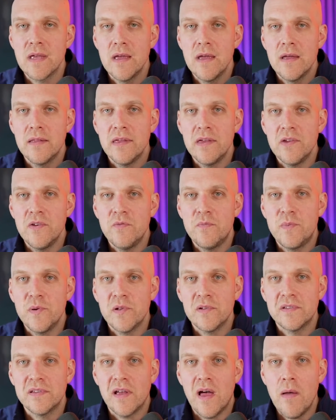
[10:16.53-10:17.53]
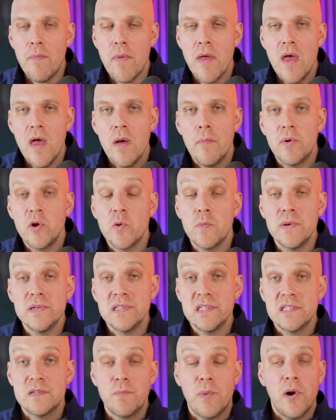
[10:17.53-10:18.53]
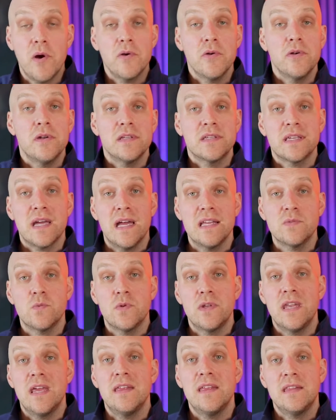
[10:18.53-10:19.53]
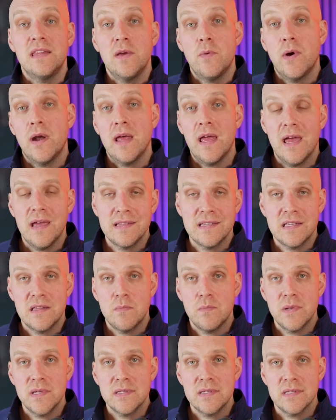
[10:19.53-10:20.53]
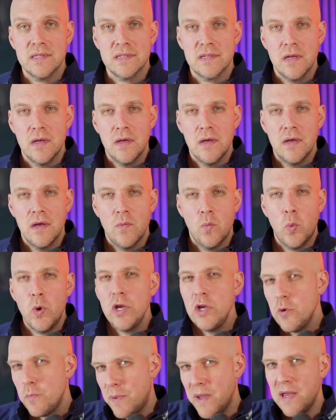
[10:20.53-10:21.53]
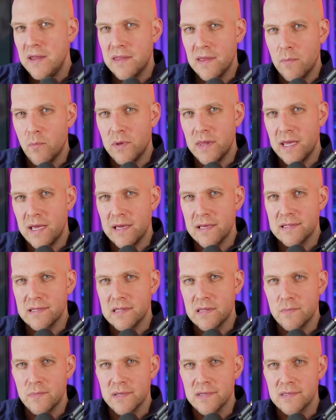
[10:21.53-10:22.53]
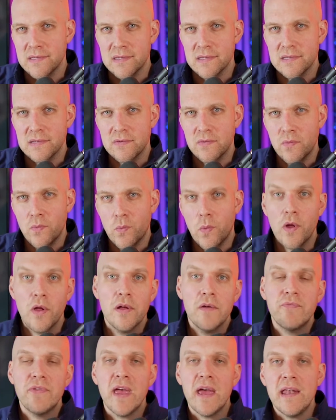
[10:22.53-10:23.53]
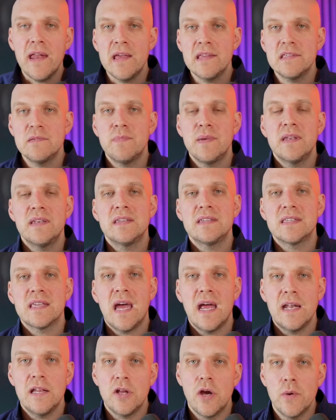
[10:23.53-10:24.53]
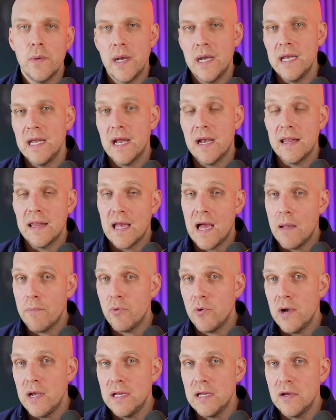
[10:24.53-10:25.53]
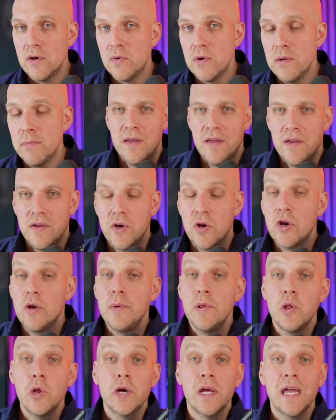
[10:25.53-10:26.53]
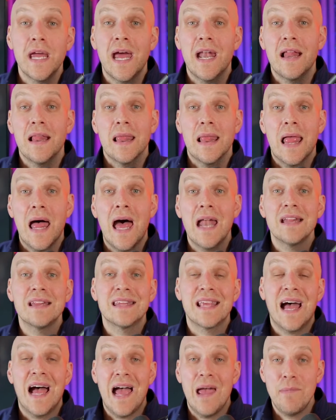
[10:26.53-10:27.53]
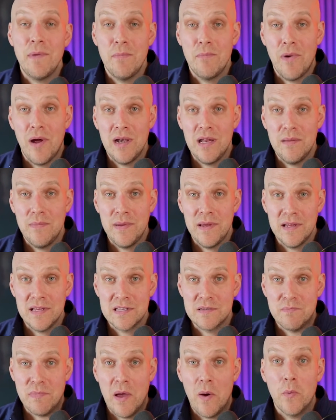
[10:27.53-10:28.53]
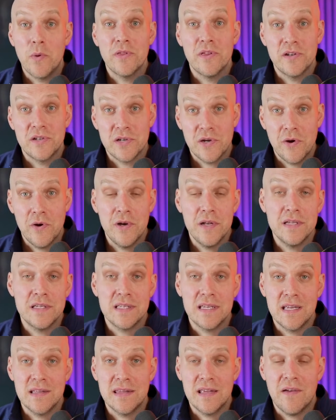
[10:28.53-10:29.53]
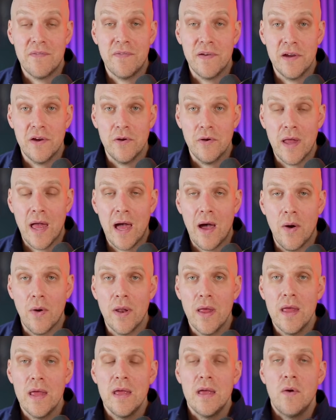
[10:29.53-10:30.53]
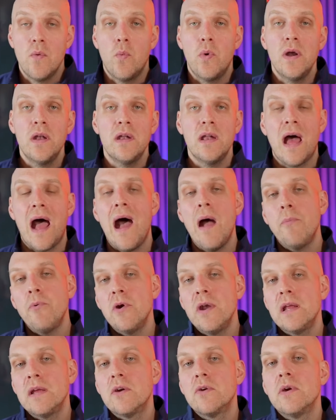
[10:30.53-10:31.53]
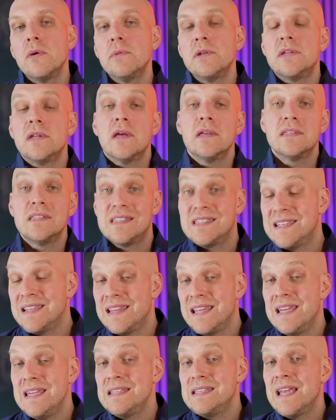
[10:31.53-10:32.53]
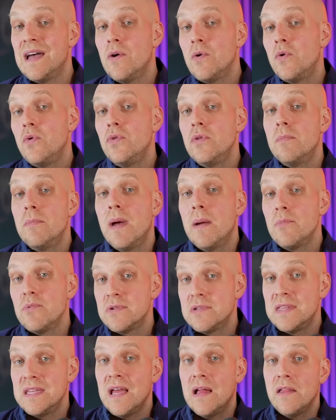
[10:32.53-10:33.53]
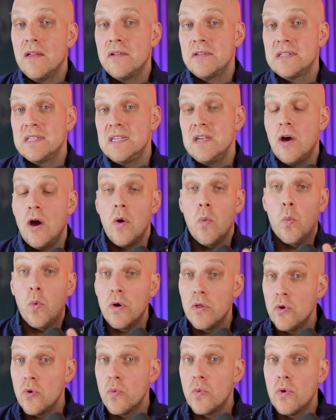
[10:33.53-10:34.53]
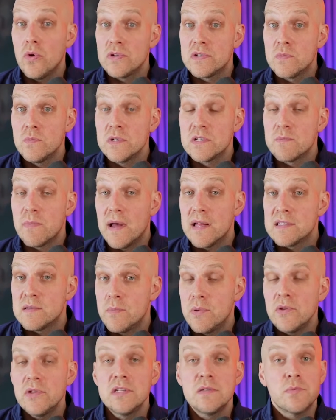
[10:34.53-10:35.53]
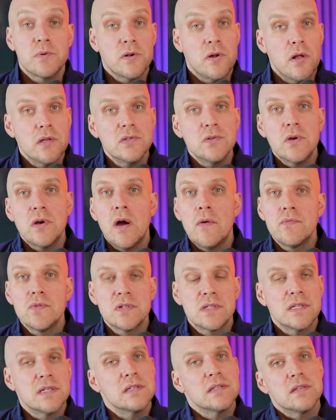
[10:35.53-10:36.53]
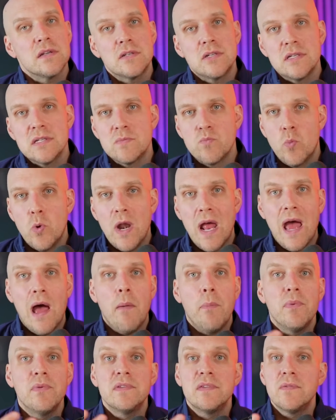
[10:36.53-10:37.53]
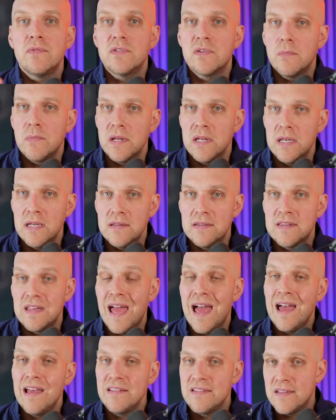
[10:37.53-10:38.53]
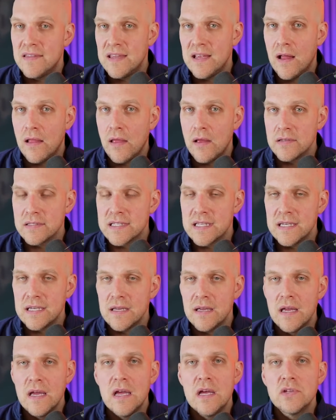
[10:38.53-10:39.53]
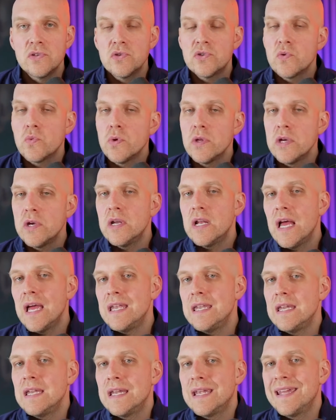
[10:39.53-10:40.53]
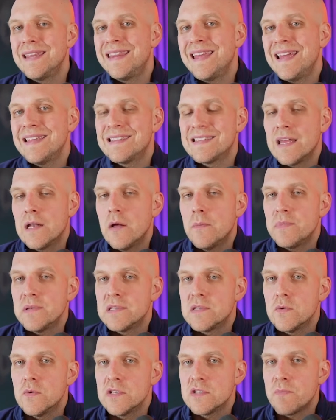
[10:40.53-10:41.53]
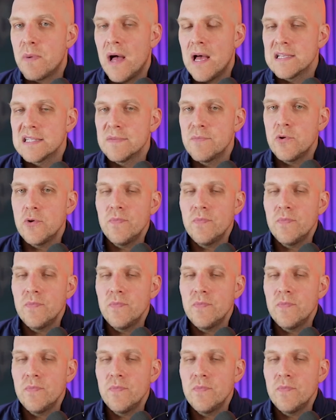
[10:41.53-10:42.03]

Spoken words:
that you've built up, but your business partner decides one day that they want to exit the business. What do you pay them when they exit the business? Well, if that hasn't been decided already on an operating agreement, you're going to be looking at a lot of time and money being spent with attorneys to get that figured out. What an operating agreement does is it lays out who the members of the LLC are, what are their roles and responsibilities, but it also covers things such as what happens if somebody needs to exit the LLC. So it's a really good idea to get that set up as soon as possible.